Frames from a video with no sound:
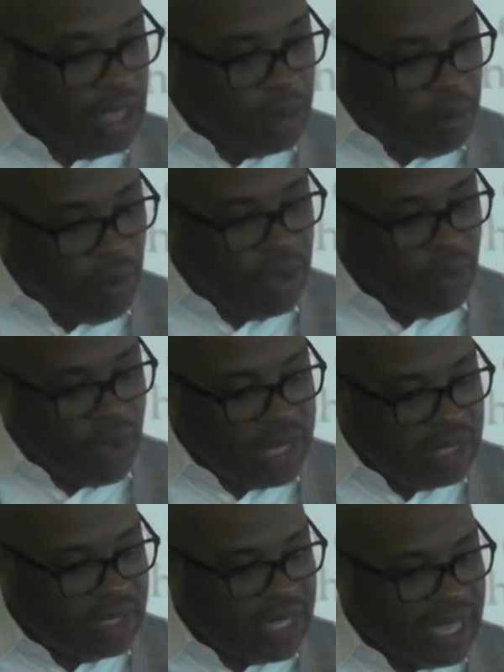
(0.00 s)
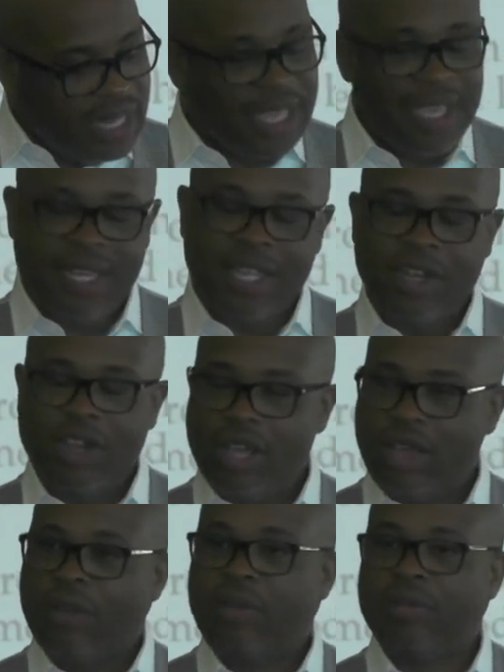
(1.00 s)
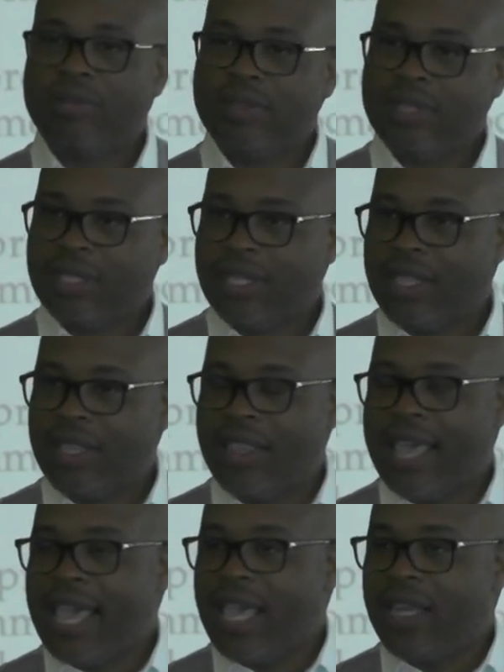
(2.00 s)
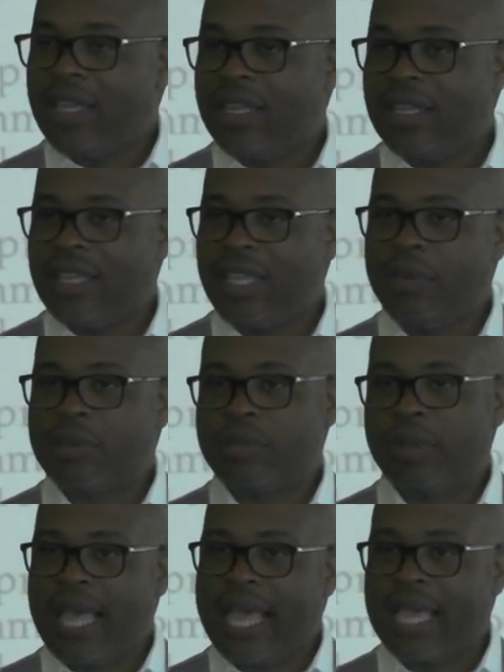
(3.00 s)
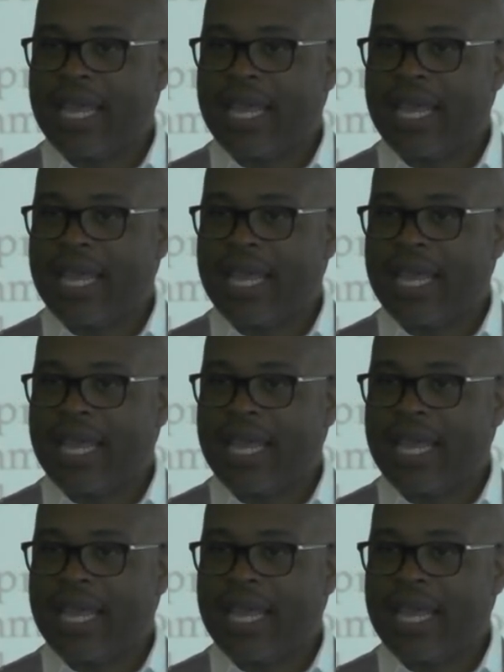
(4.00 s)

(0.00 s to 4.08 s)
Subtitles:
The point was is that he didn't know that he was black.